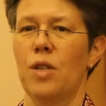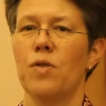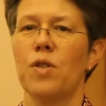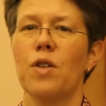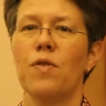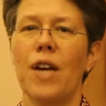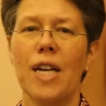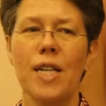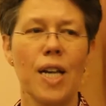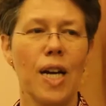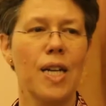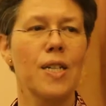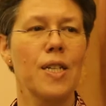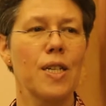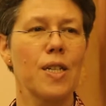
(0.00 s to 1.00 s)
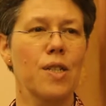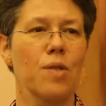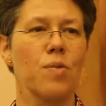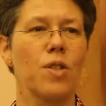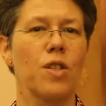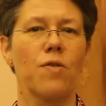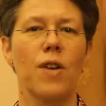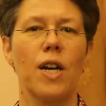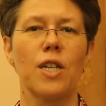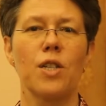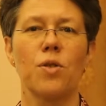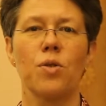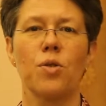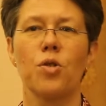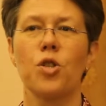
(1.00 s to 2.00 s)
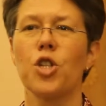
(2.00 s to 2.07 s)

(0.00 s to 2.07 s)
If you have any ideas, I would invite you to